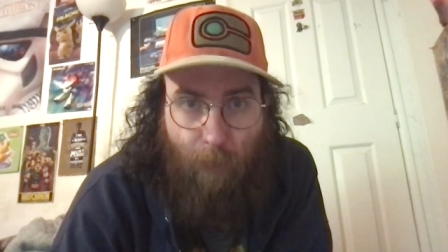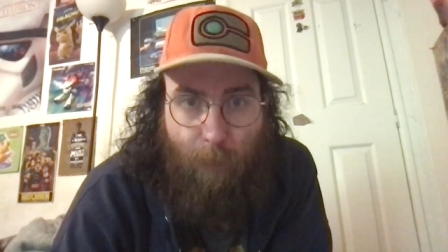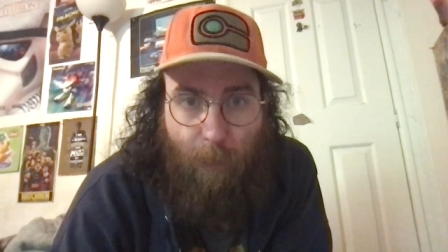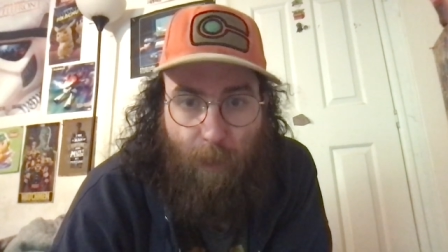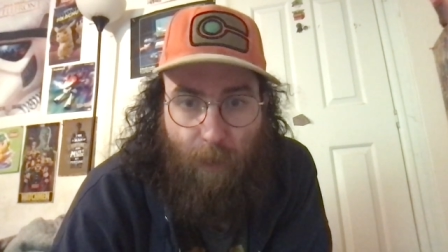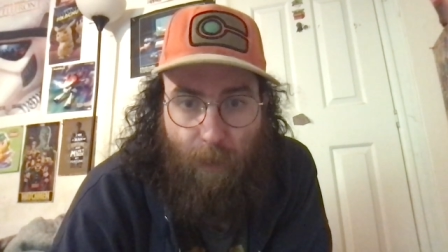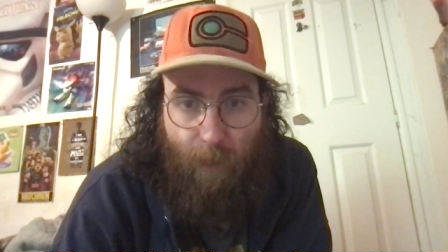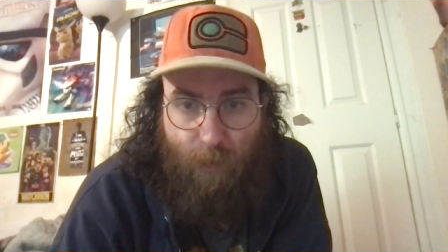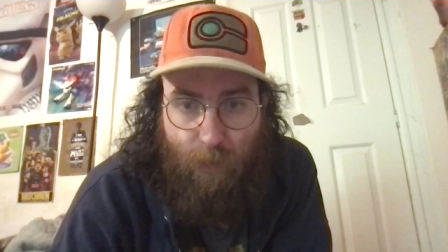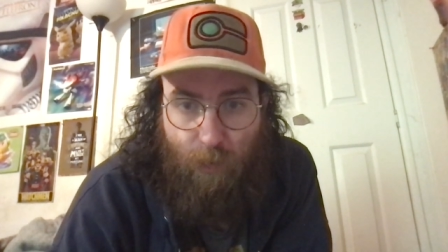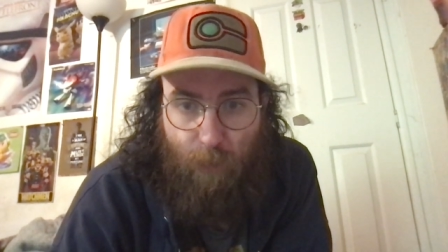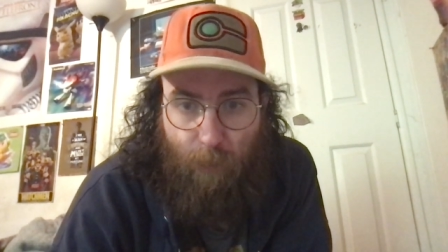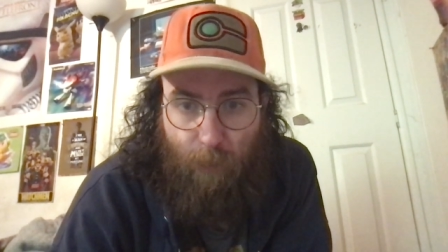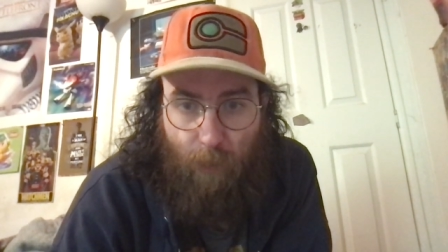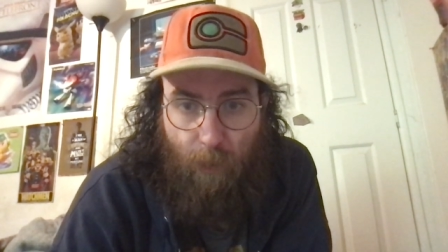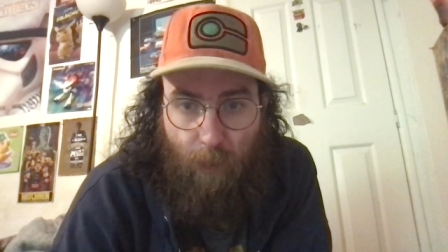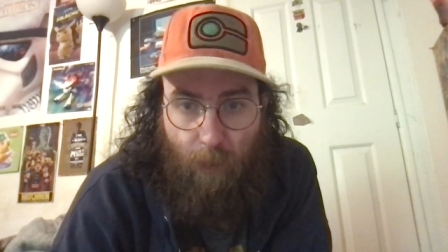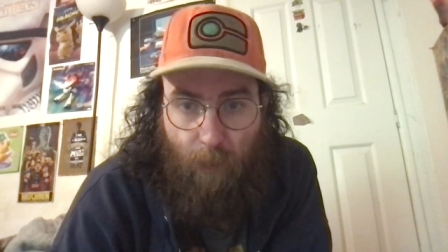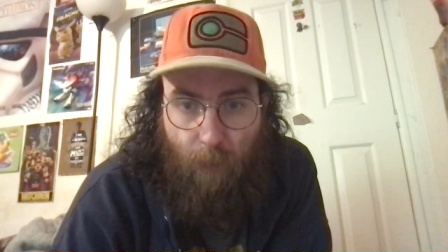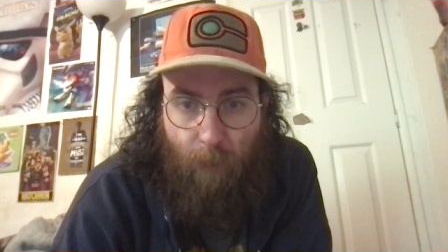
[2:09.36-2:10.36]
Best. I
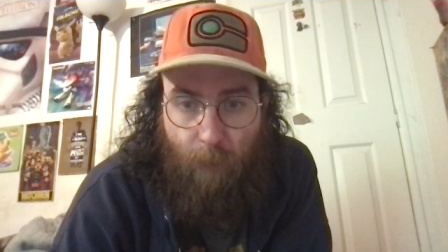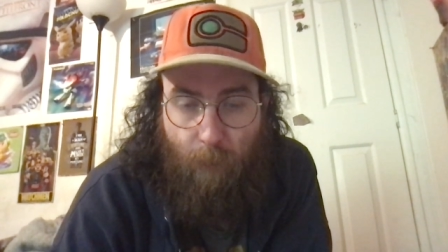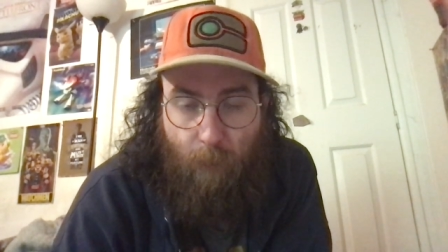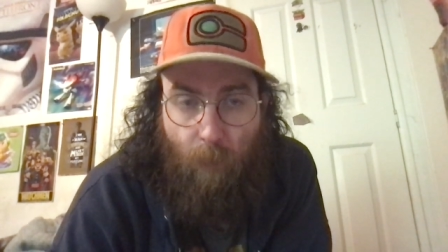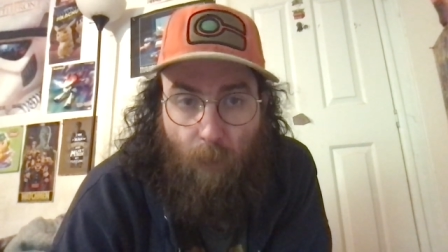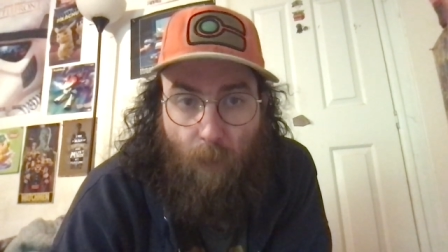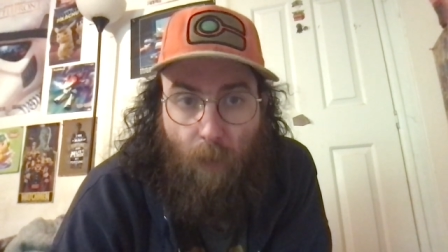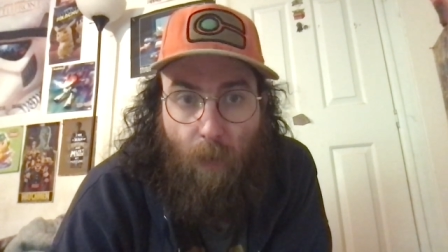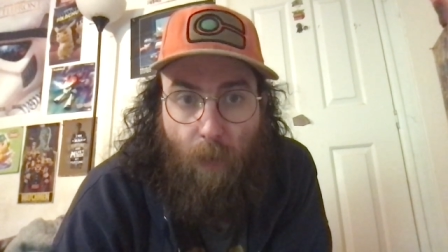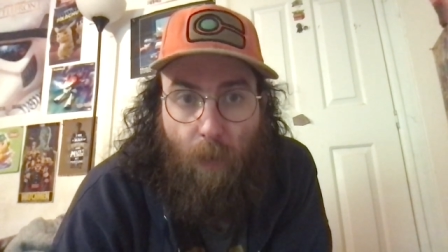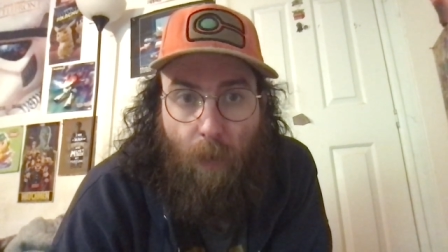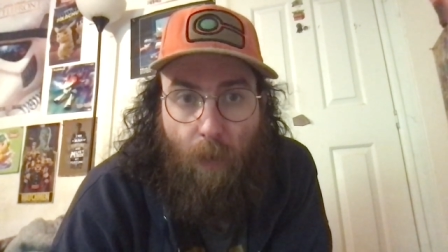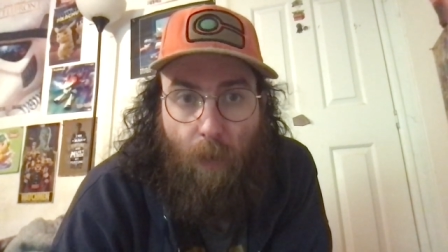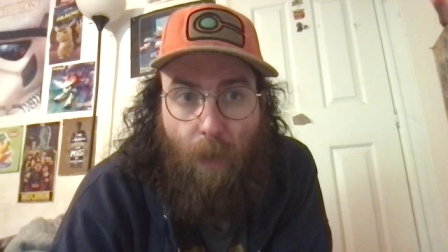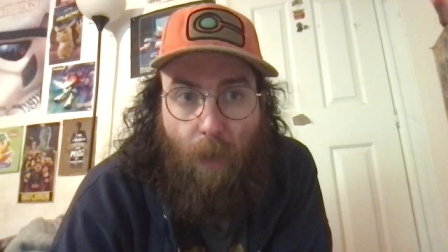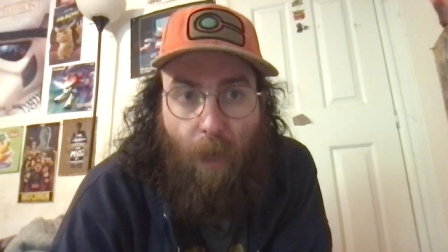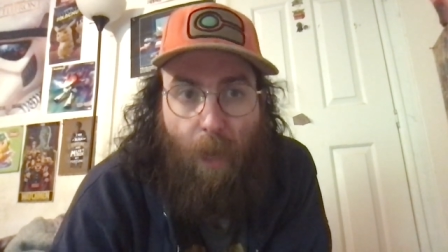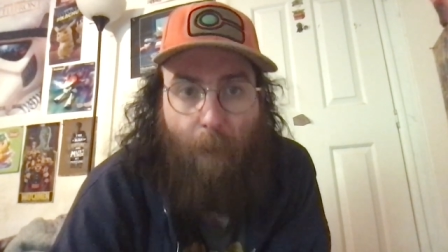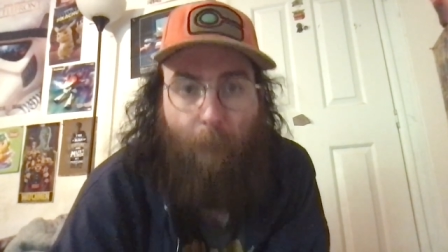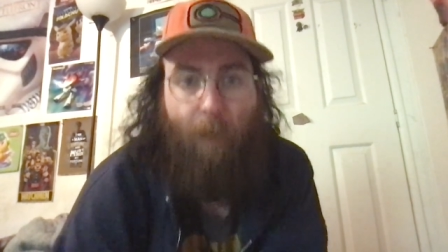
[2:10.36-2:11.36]
mean,
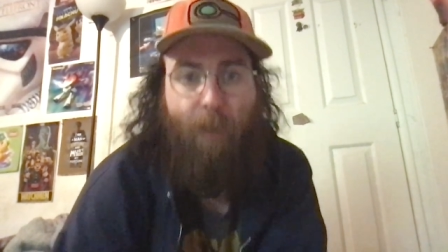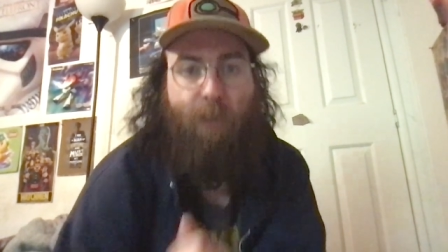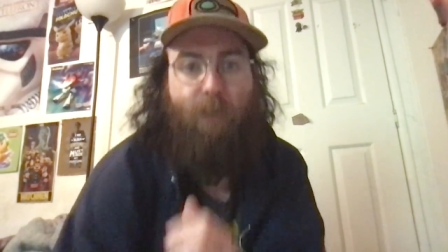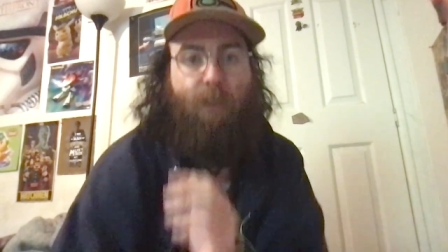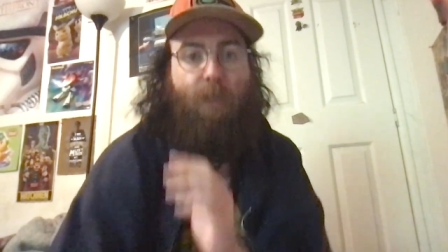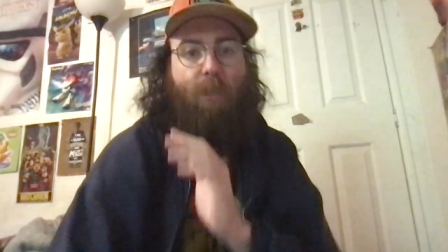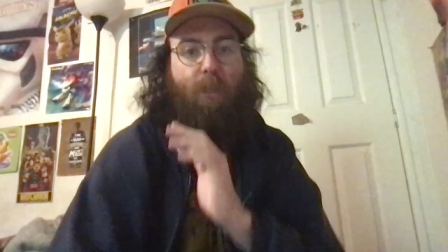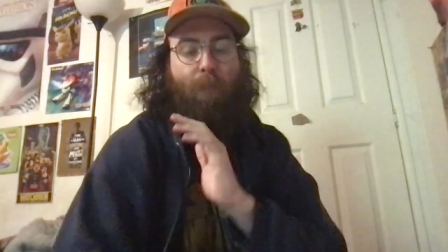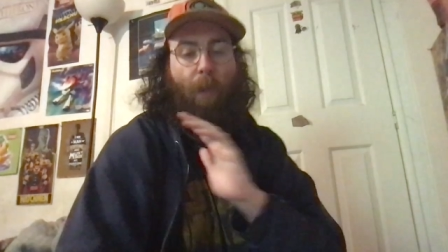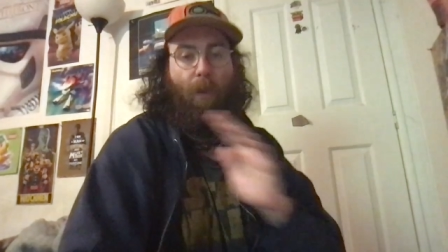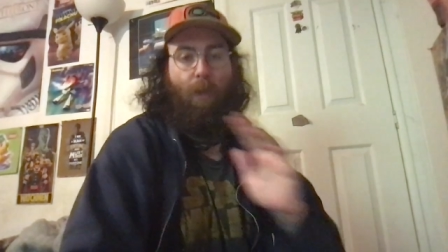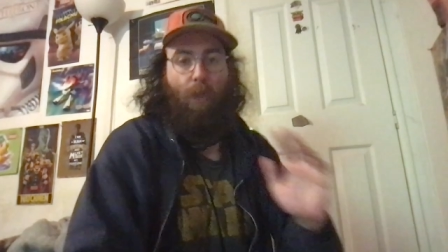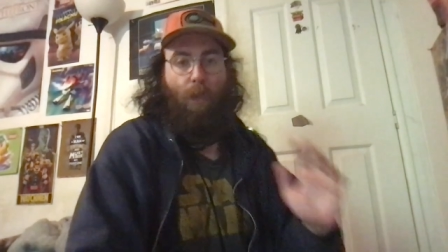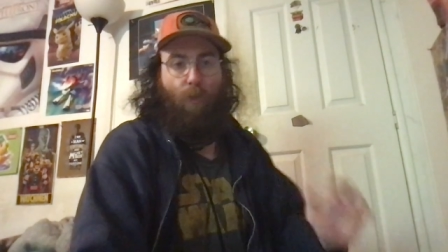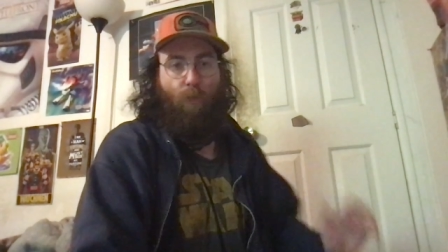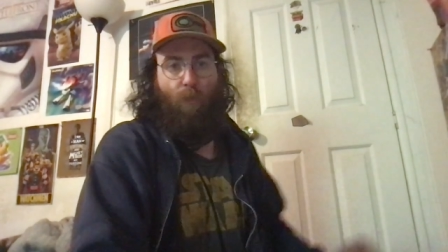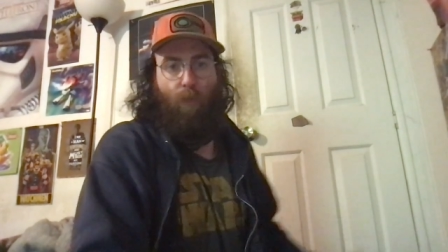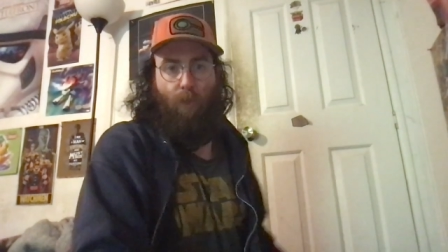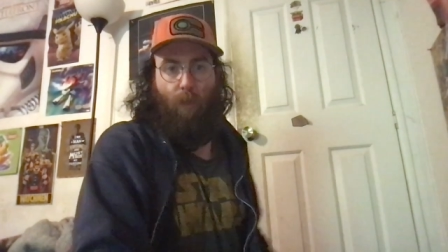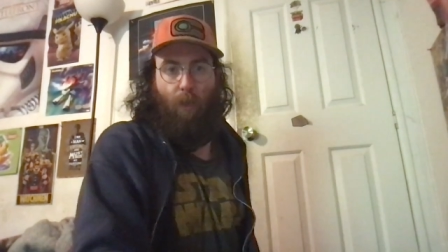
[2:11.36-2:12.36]
I mentioned this about a
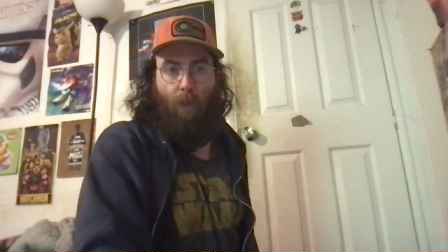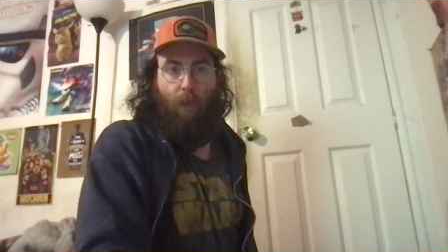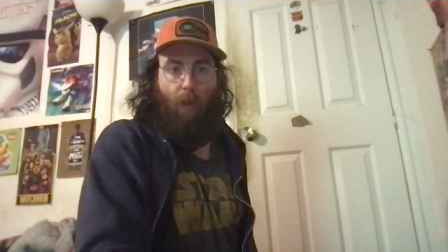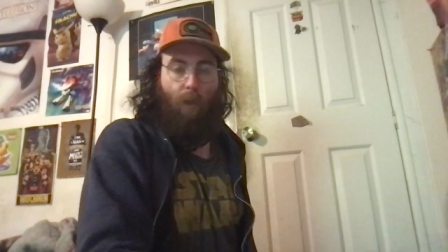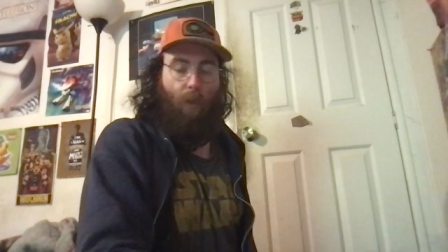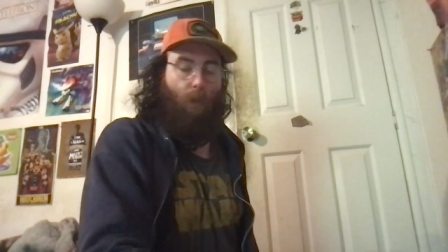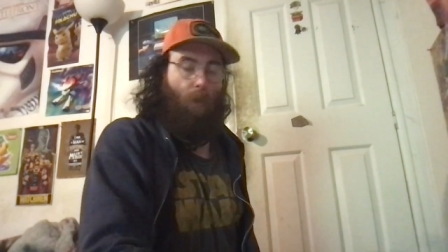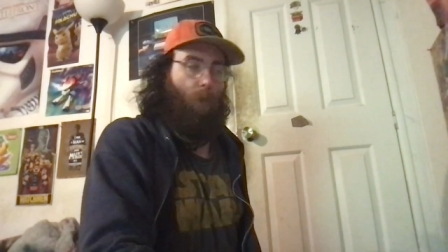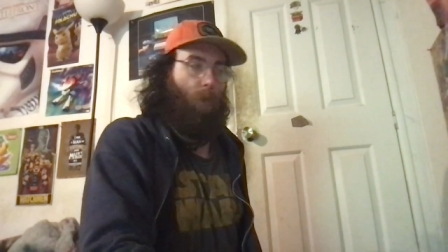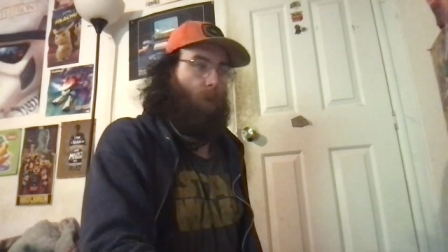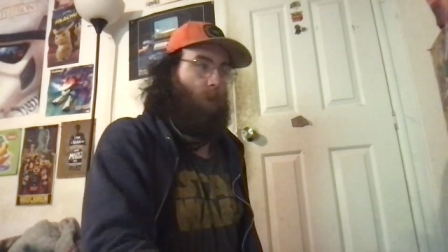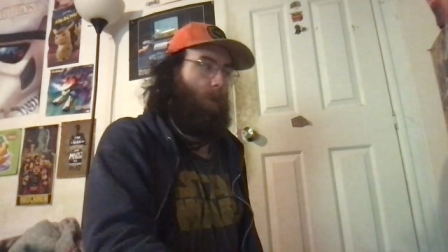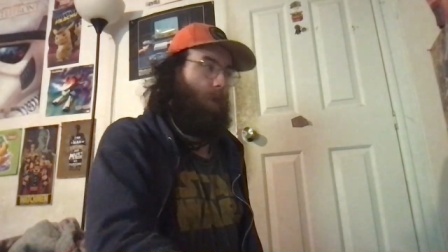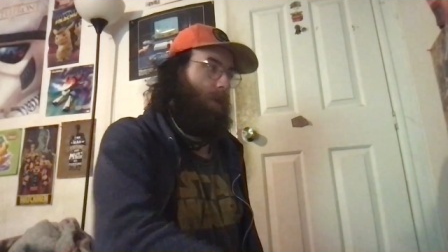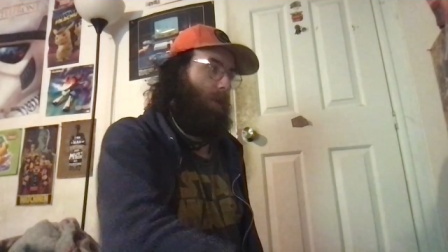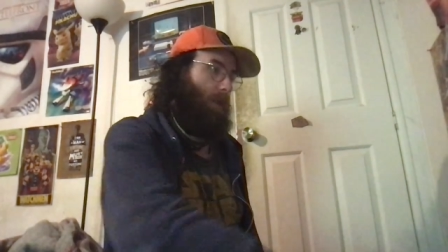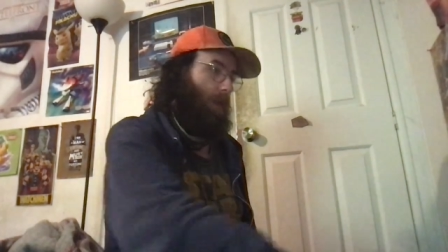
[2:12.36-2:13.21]
year ago.